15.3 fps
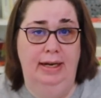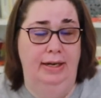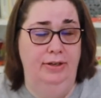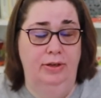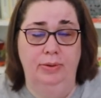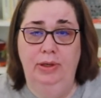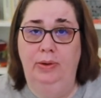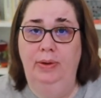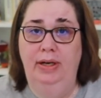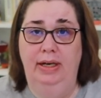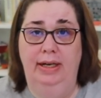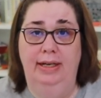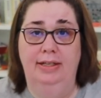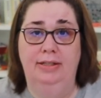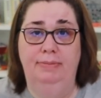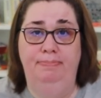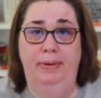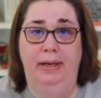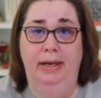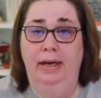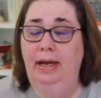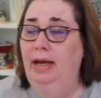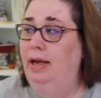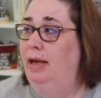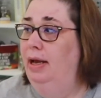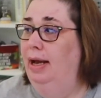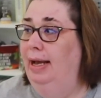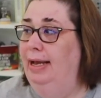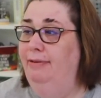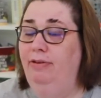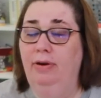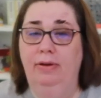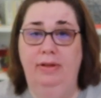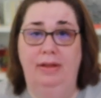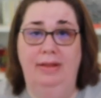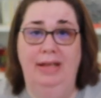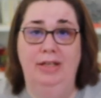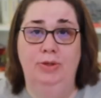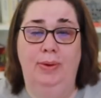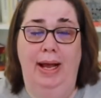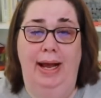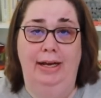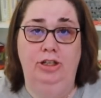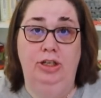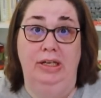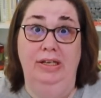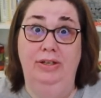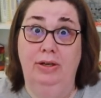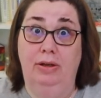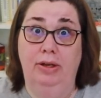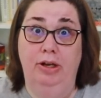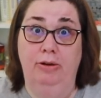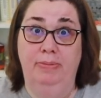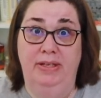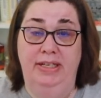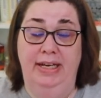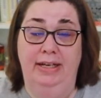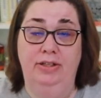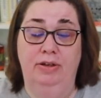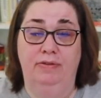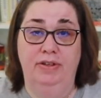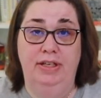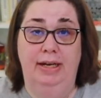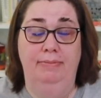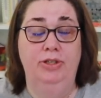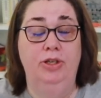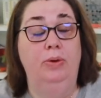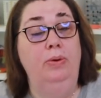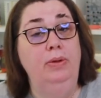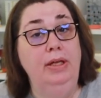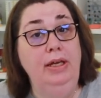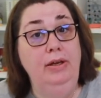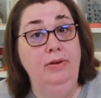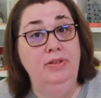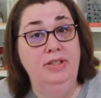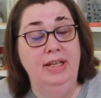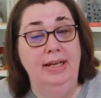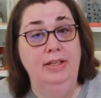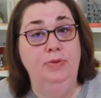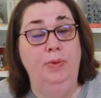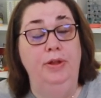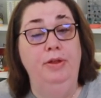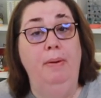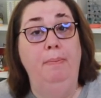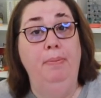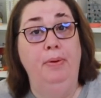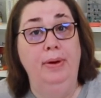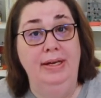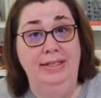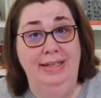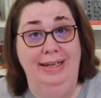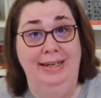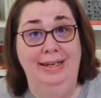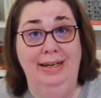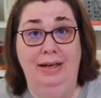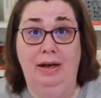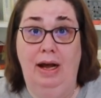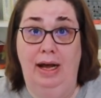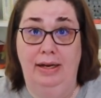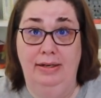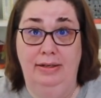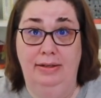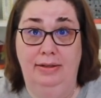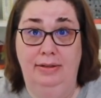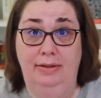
I don't know what it is, but I have heard that these will actually dull your batiks over time. So only use these with printed cotton.